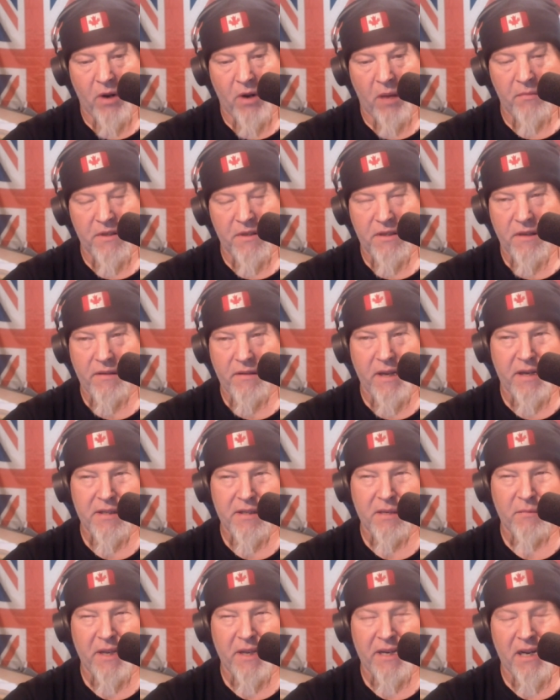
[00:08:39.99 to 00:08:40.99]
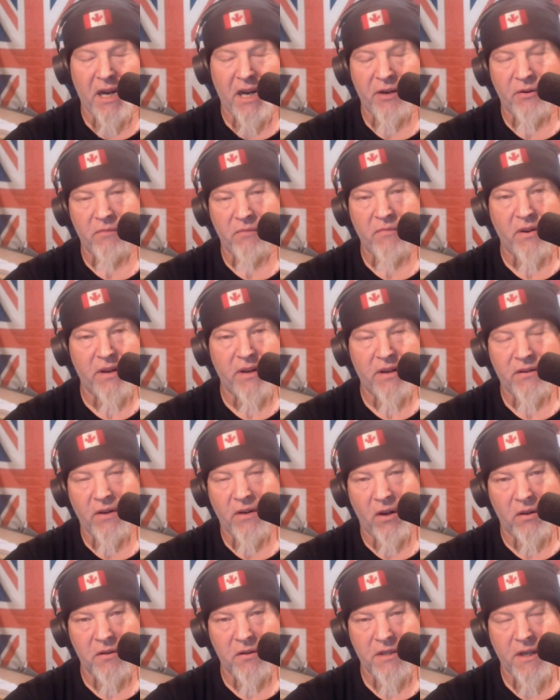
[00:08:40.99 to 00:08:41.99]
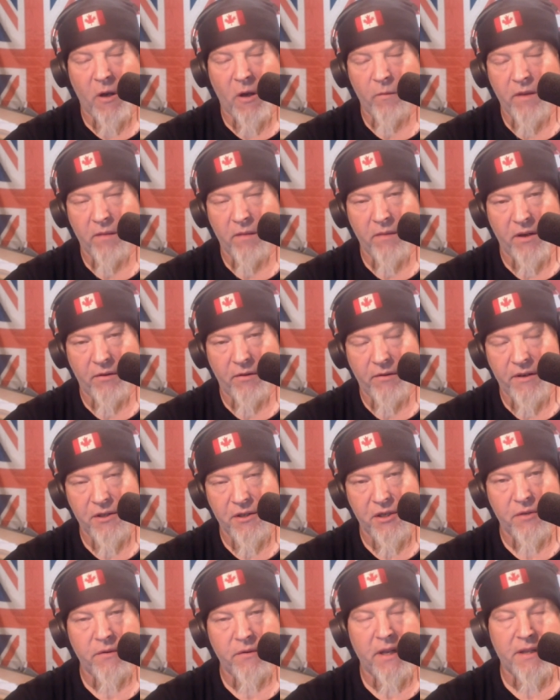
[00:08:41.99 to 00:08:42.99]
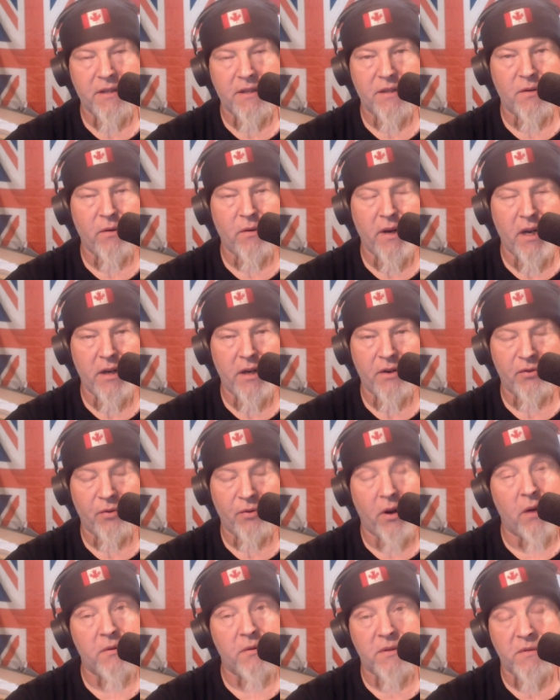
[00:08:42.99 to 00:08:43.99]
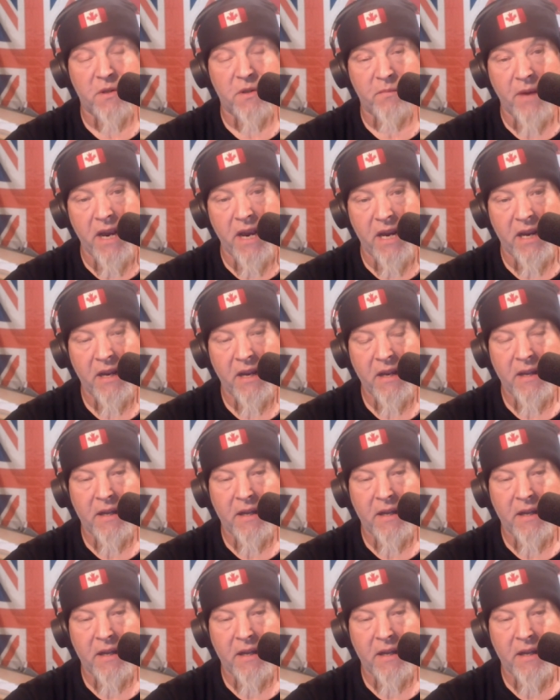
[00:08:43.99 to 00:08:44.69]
promised, I think, something like $100 million to help the immigrant issue that's going on in Toronto as we speak.